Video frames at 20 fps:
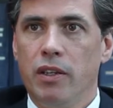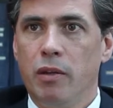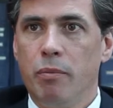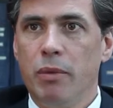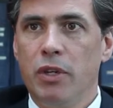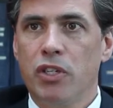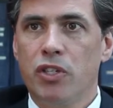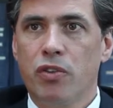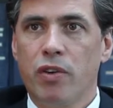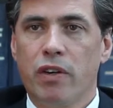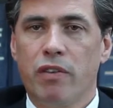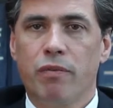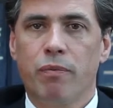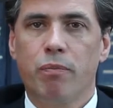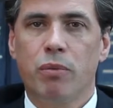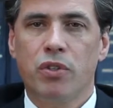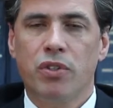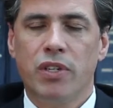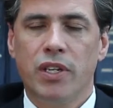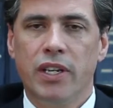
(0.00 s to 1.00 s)
administrative
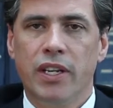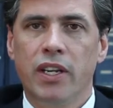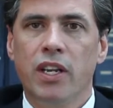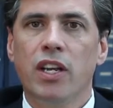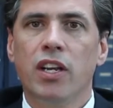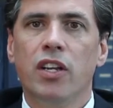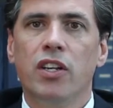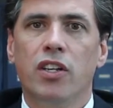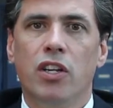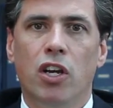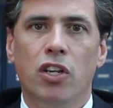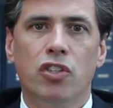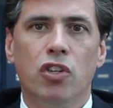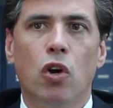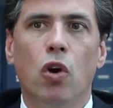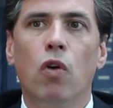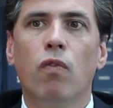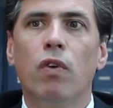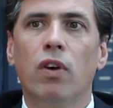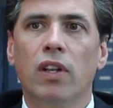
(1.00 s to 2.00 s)
proceeding does
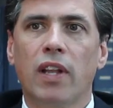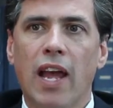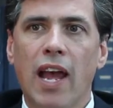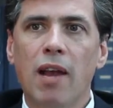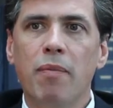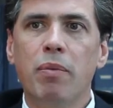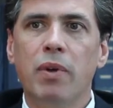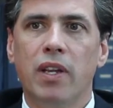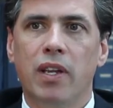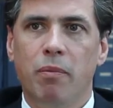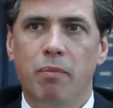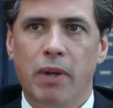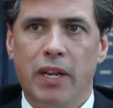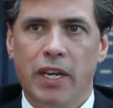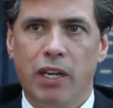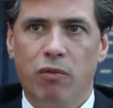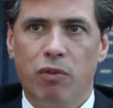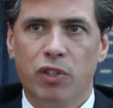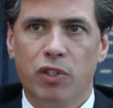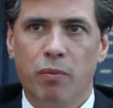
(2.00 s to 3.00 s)
overlap in
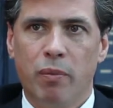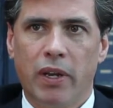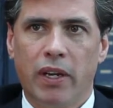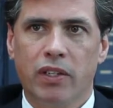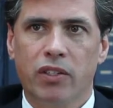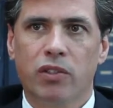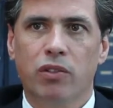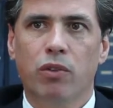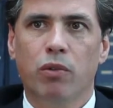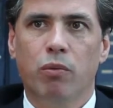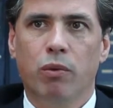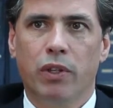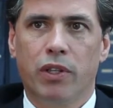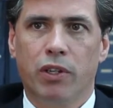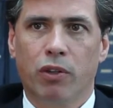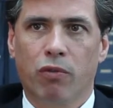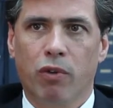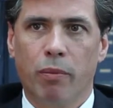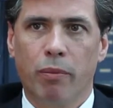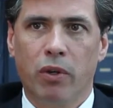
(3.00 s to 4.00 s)
many respects with the
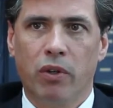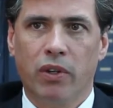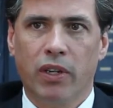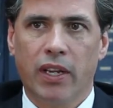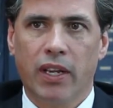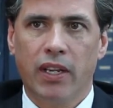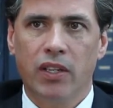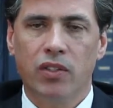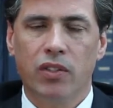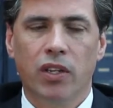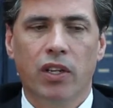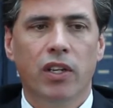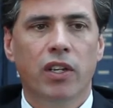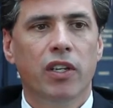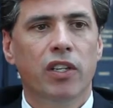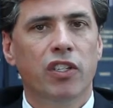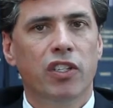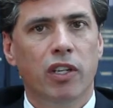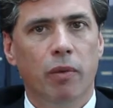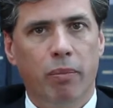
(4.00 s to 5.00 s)
criminal case.
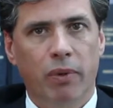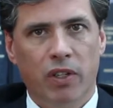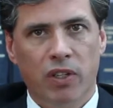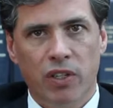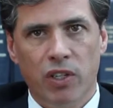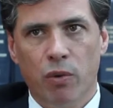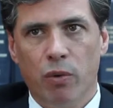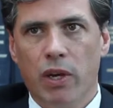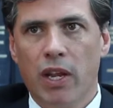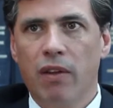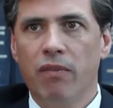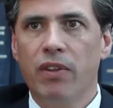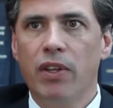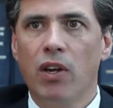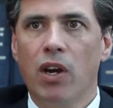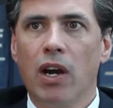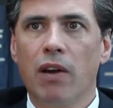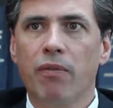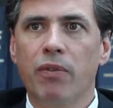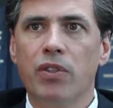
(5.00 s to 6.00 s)
Typically, you would have the
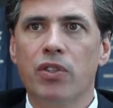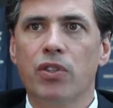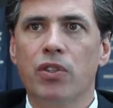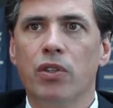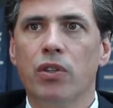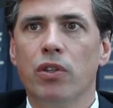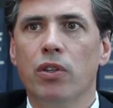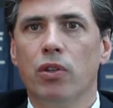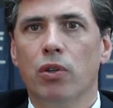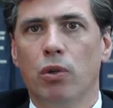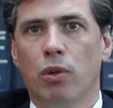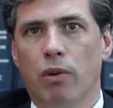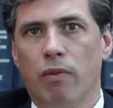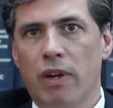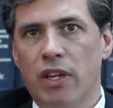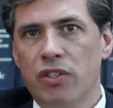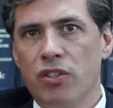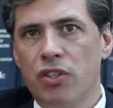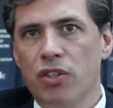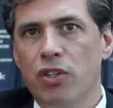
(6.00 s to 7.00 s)
officer who
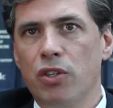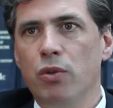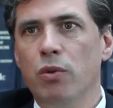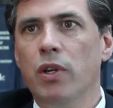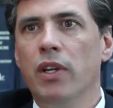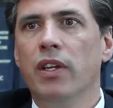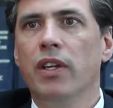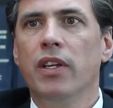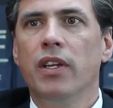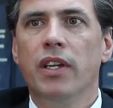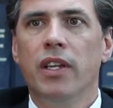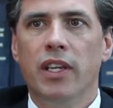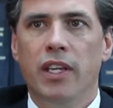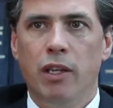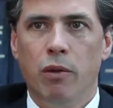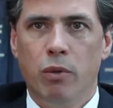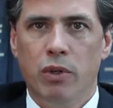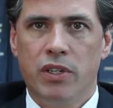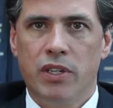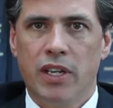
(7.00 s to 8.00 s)
arrested you. He
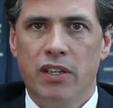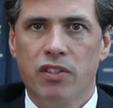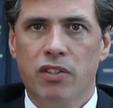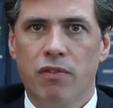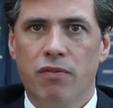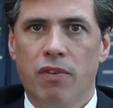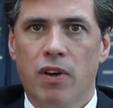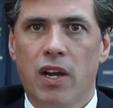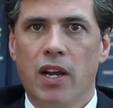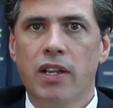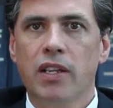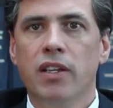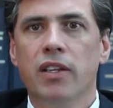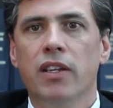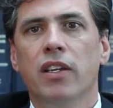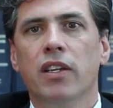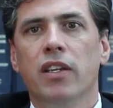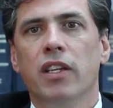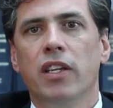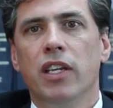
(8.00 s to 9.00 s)
would testify.
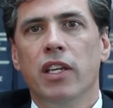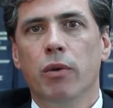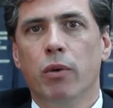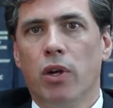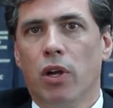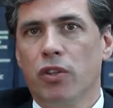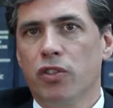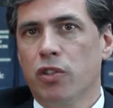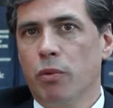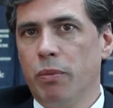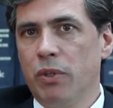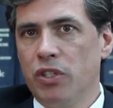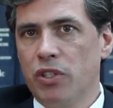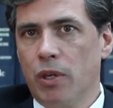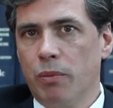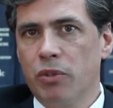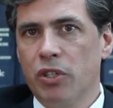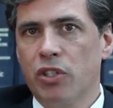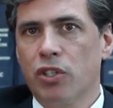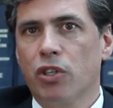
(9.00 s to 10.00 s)
He would also be
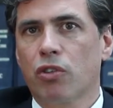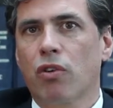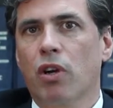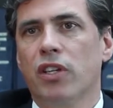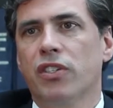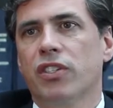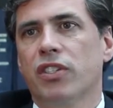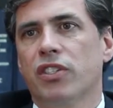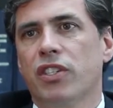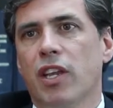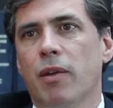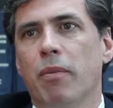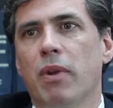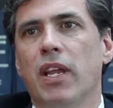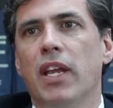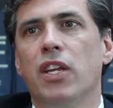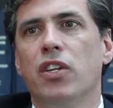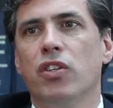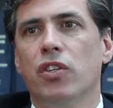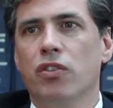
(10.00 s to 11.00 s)
subject to
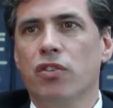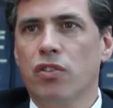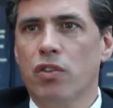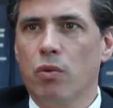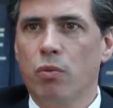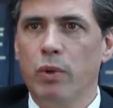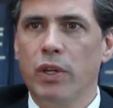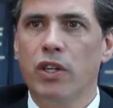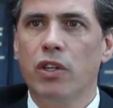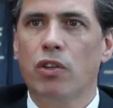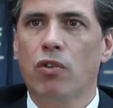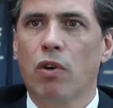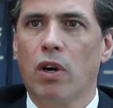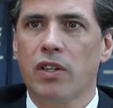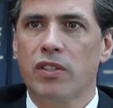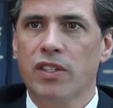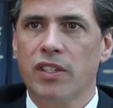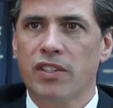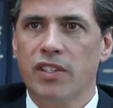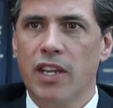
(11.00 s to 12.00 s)
cross-examination, so we could
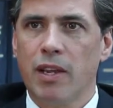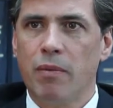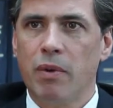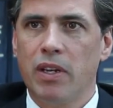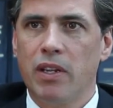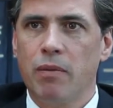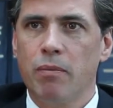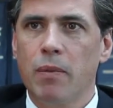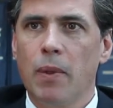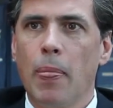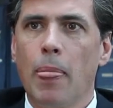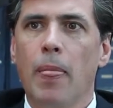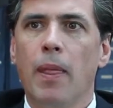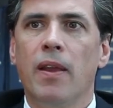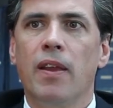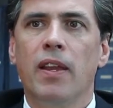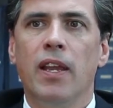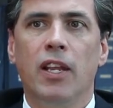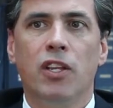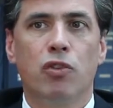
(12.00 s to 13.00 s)
cross-examine him.
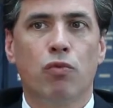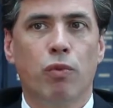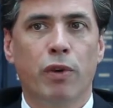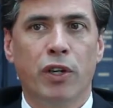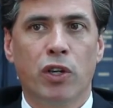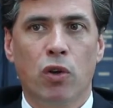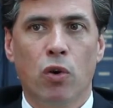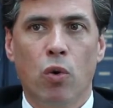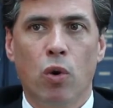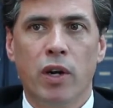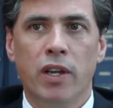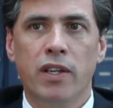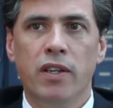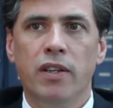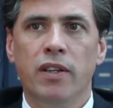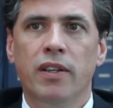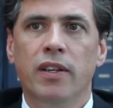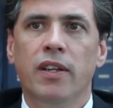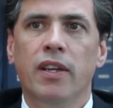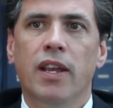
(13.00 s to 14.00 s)
It's recorded
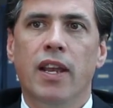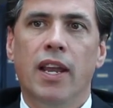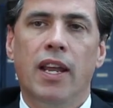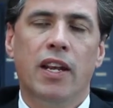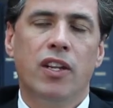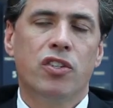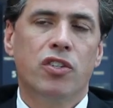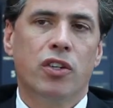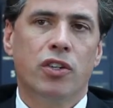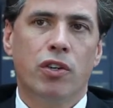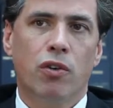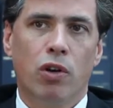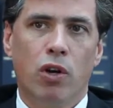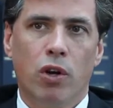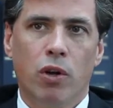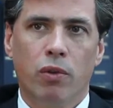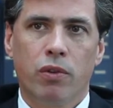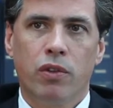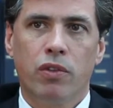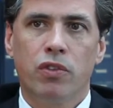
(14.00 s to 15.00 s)
and it's under
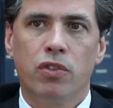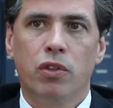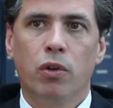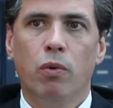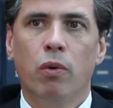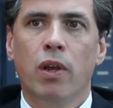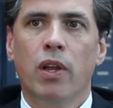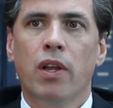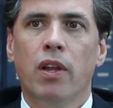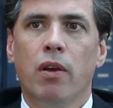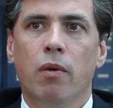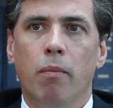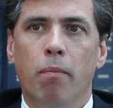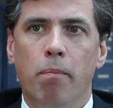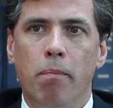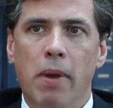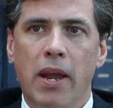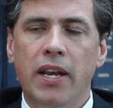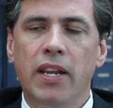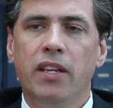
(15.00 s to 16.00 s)
oath. So
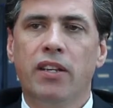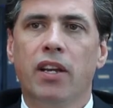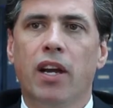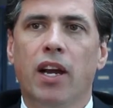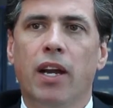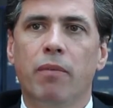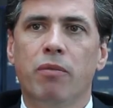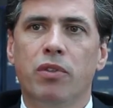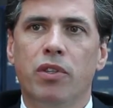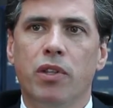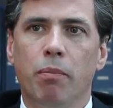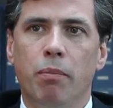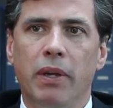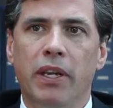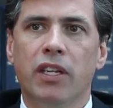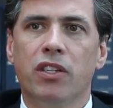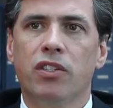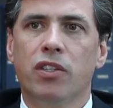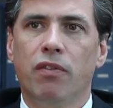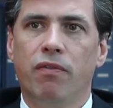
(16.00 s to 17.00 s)
many times the
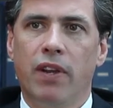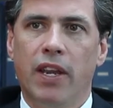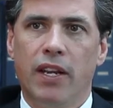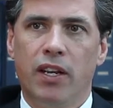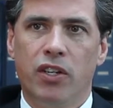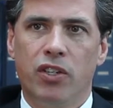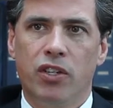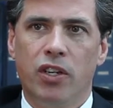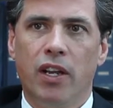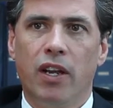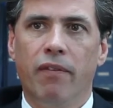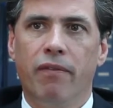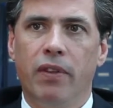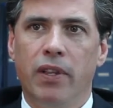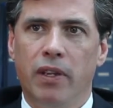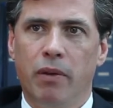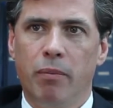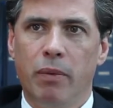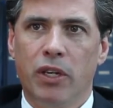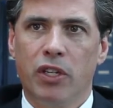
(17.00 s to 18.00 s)
biggest advantage of the
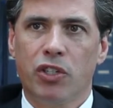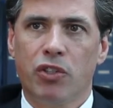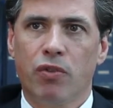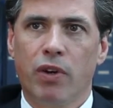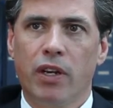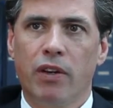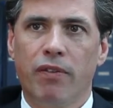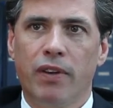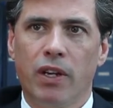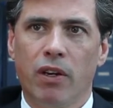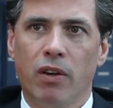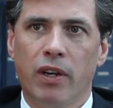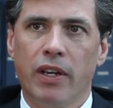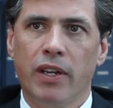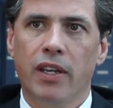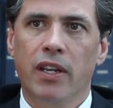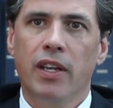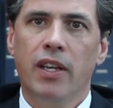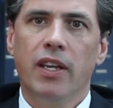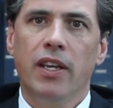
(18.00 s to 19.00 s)
administrative hearing
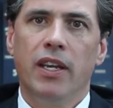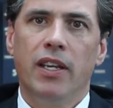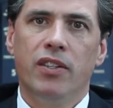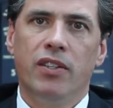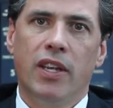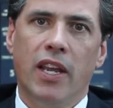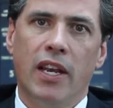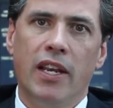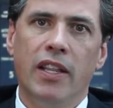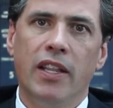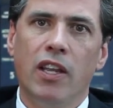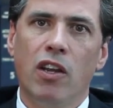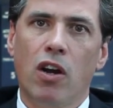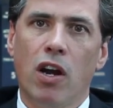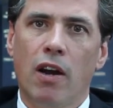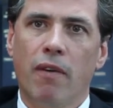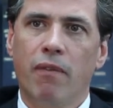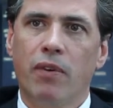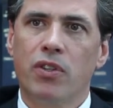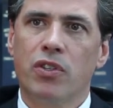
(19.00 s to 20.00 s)
is getting the
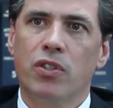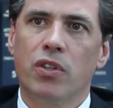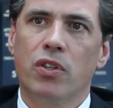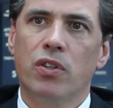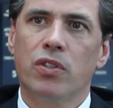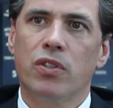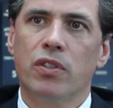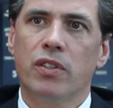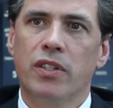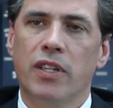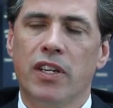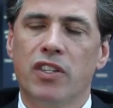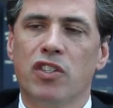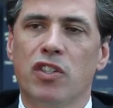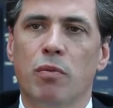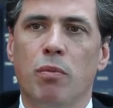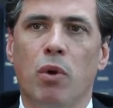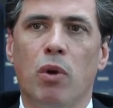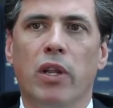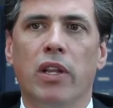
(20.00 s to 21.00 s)
officer's
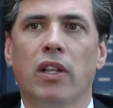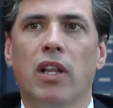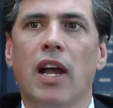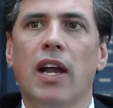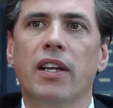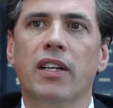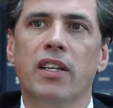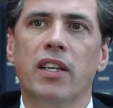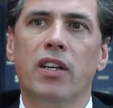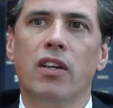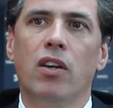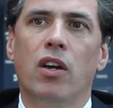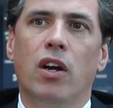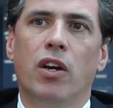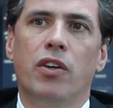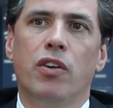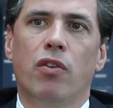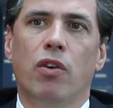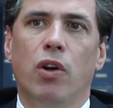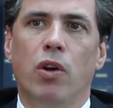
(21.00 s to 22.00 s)
testimony locked in
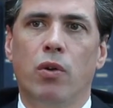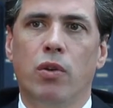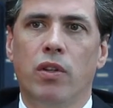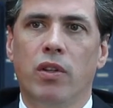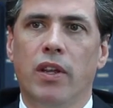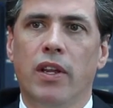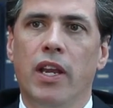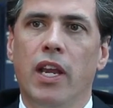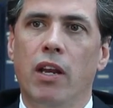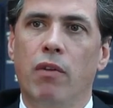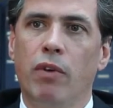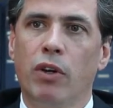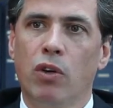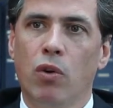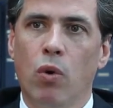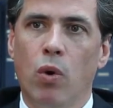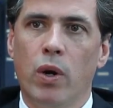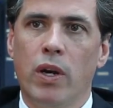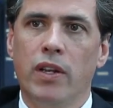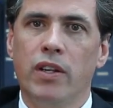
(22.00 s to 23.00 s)
under oath and
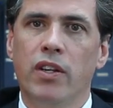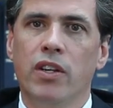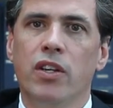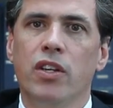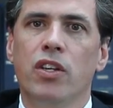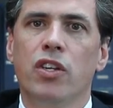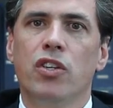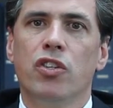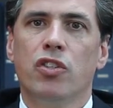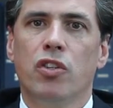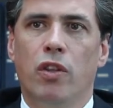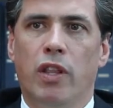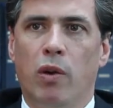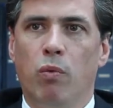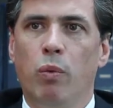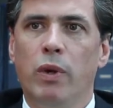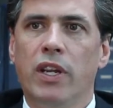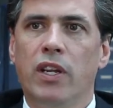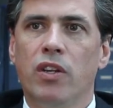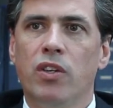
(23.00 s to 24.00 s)
recorded, so then
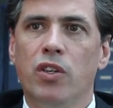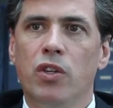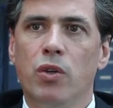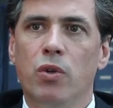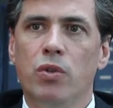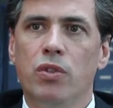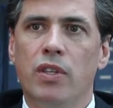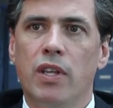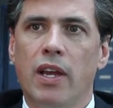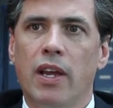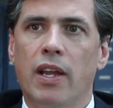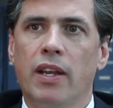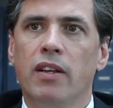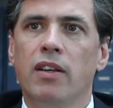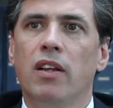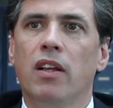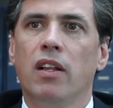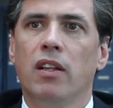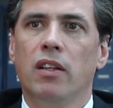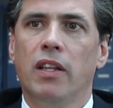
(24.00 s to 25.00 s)
we can use that
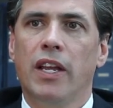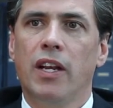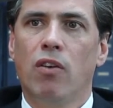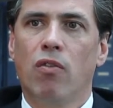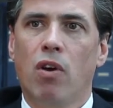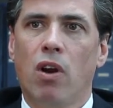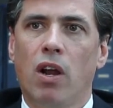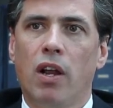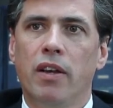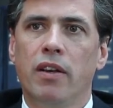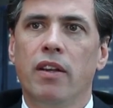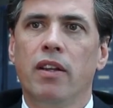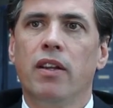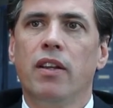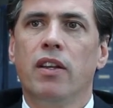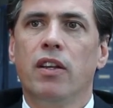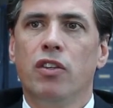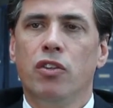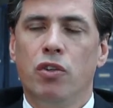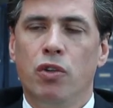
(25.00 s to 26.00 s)
later on
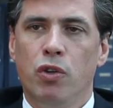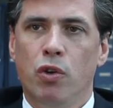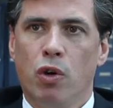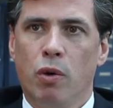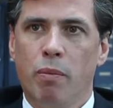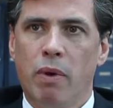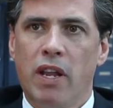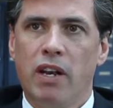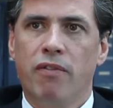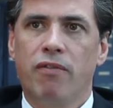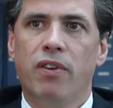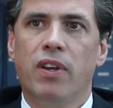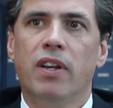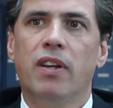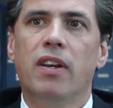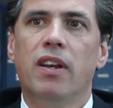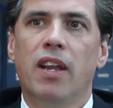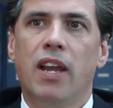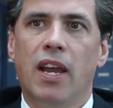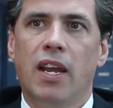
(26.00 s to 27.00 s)
to your benefit
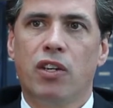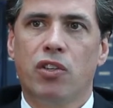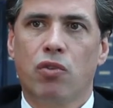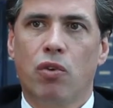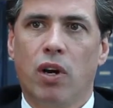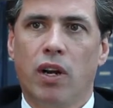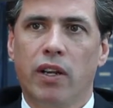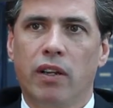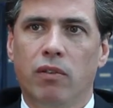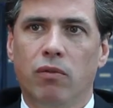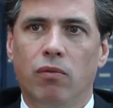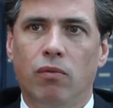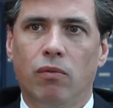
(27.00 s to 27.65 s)
at trial.